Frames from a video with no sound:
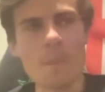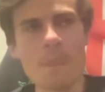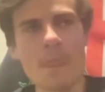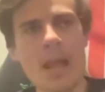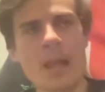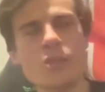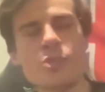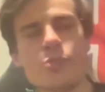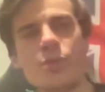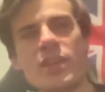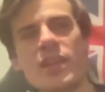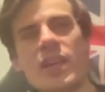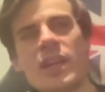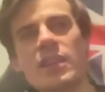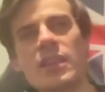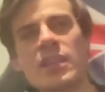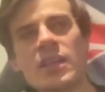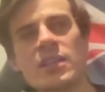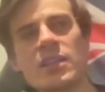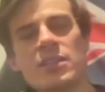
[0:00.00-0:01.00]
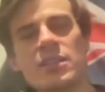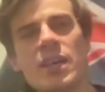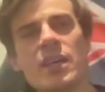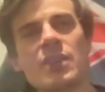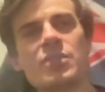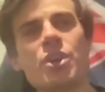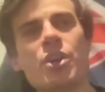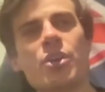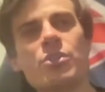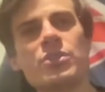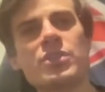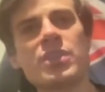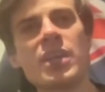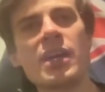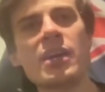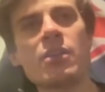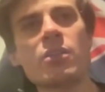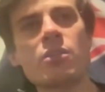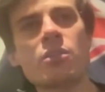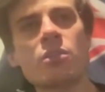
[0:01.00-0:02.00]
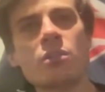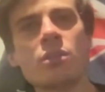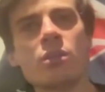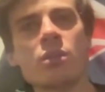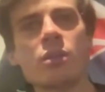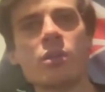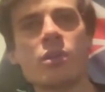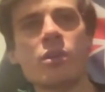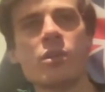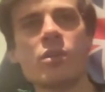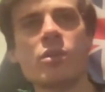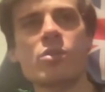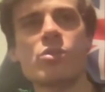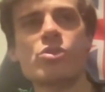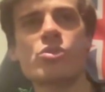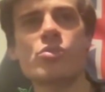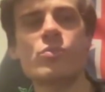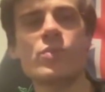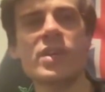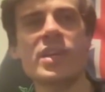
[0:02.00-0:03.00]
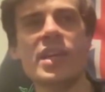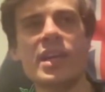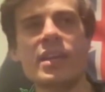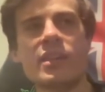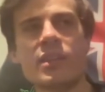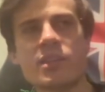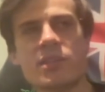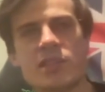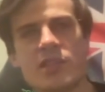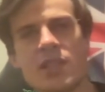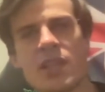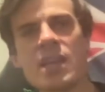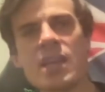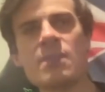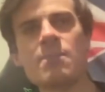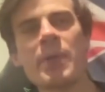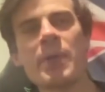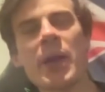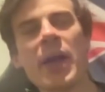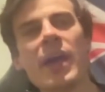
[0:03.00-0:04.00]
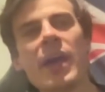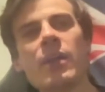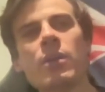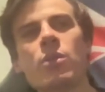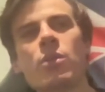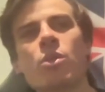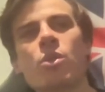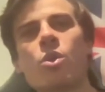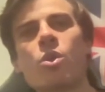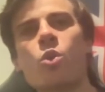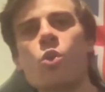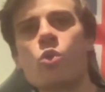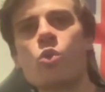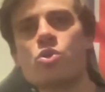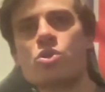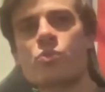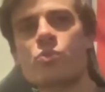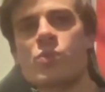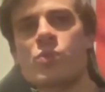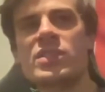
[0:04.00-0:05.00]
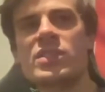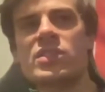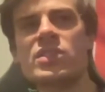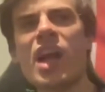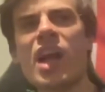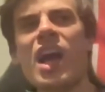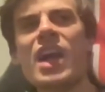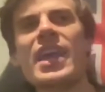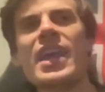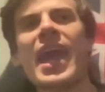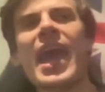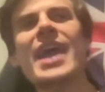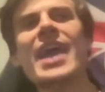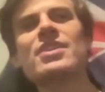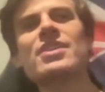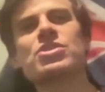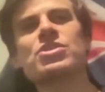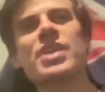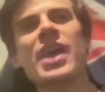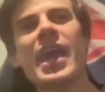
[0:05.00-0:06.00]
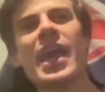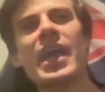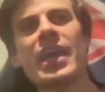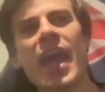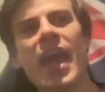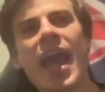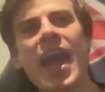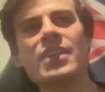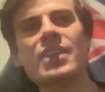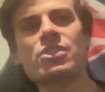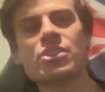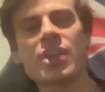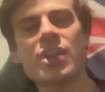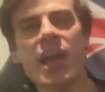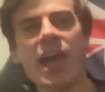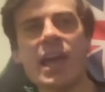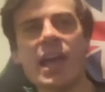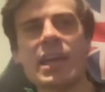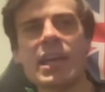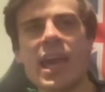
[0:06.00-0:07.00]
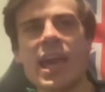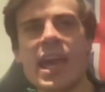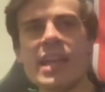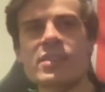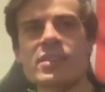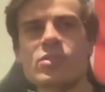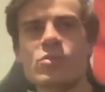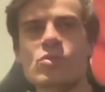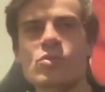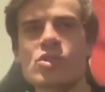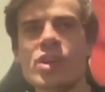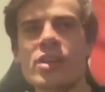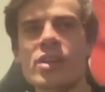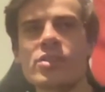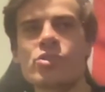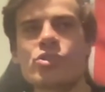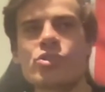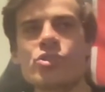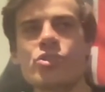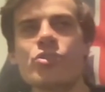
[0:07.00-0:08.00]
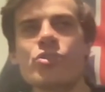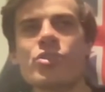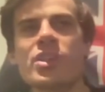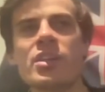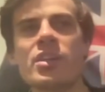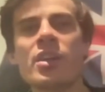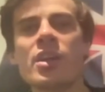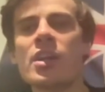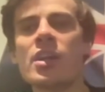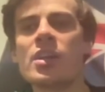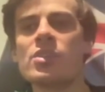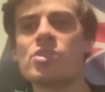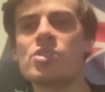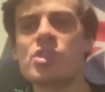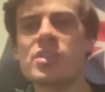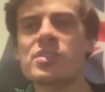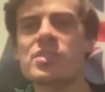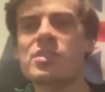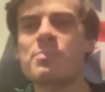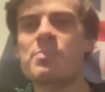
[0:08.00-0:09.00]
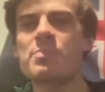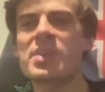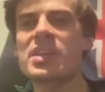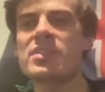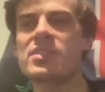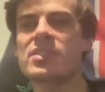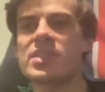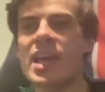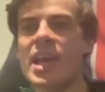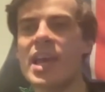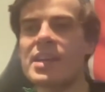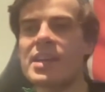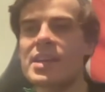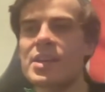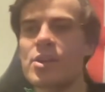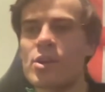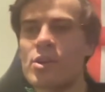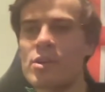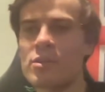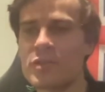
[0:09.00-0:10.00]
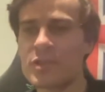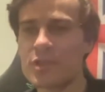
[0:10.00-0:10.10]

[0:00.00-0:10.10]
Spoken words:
Should we get the insect hotel? Should we get the seed pack? Or should we start a hashtag cancel Judge Judy just to piss Sandy off?